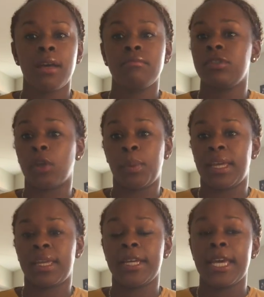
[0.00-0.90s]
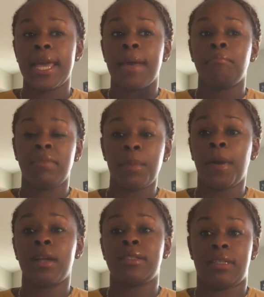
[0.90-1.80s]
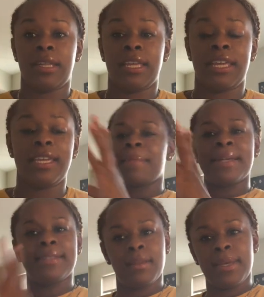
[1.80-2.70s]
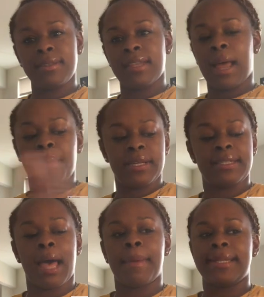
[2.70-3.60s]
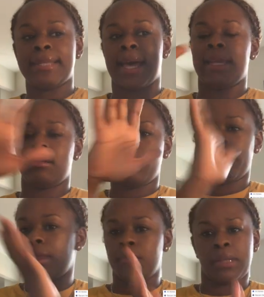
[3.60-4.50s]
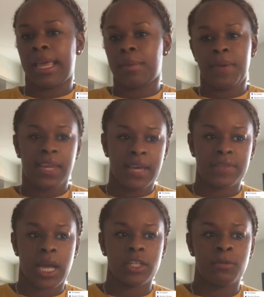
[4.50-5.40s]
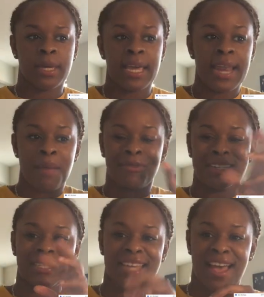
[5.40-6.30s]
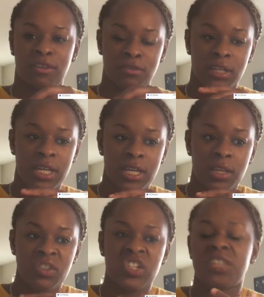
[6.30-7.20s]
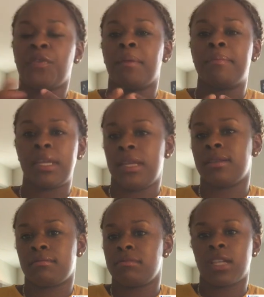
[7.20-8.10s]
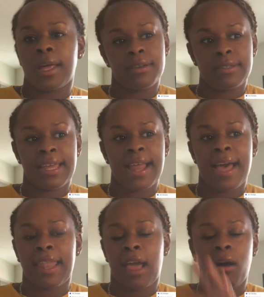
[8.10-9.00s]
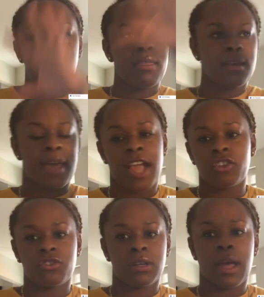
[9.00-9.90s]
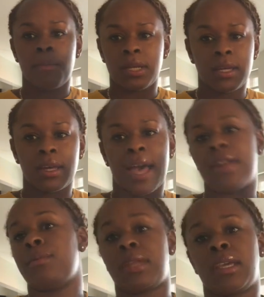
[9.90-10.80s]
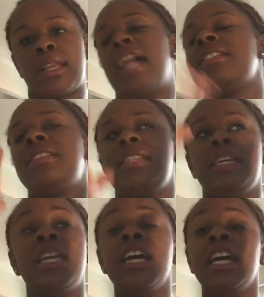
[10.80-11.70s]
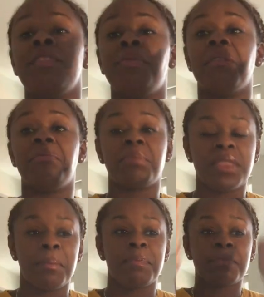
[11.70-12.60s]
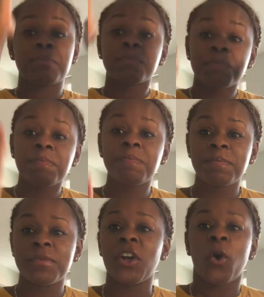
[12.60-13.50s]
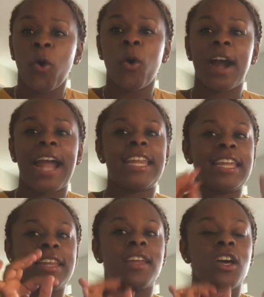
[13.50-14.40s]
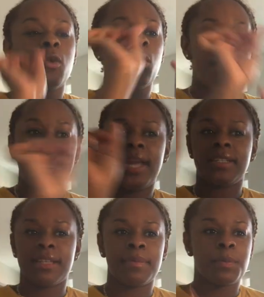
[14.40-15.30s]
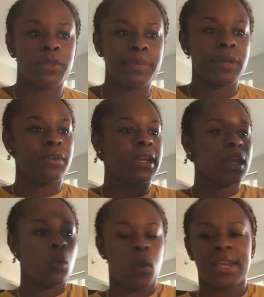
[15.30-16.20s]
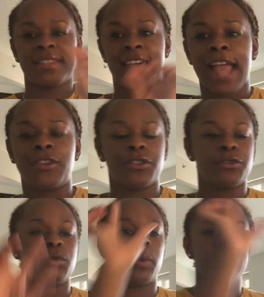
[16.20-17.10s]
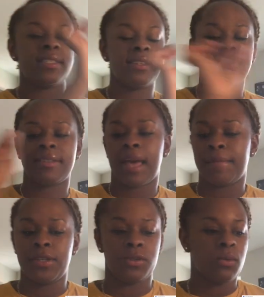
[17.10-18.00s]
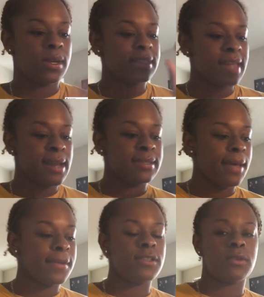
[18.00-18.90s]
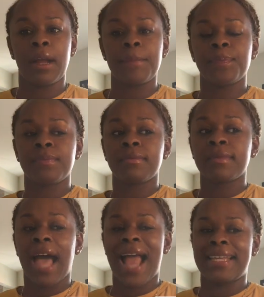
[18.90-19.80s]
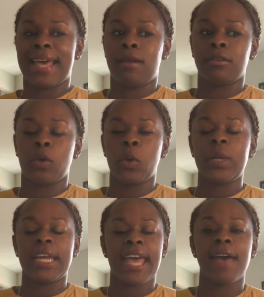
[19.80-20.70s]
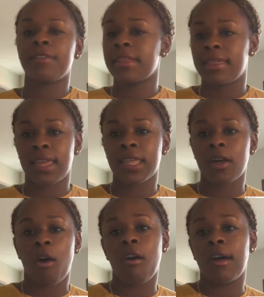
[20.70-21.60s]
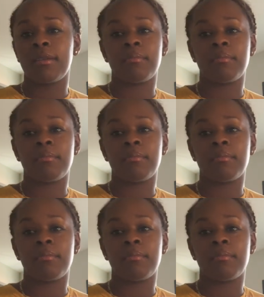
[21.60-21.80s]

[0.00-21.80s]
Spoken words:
So be it. Me personally, I take my syllabus and I put it side by side with the blank PDF document, and I break it down just for me to understand. I like all the extra gobbledygook I don't need. I just need the core. I need what pages I'm supposed to be reading. When is that due? When is this assignment due? When is that assignment due? I download everything on